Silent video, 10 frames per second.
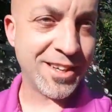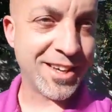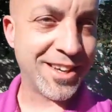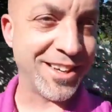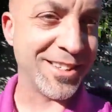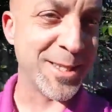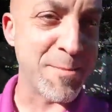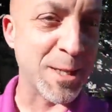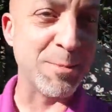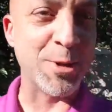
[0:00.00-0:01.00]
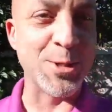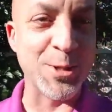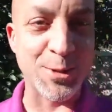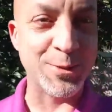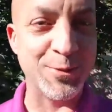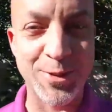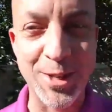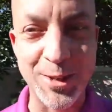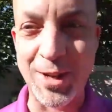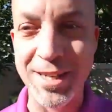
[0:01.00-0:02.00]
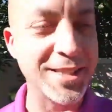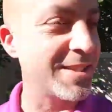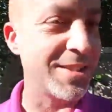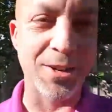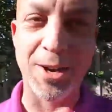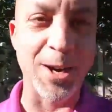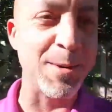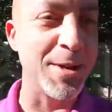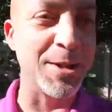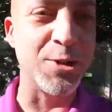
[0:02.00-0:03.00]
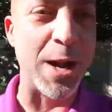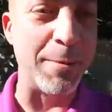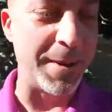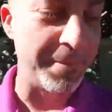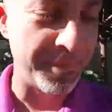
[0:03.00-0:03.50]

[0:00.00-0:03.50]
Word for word: uh, some explosive, you know, unnecessary argument or drama.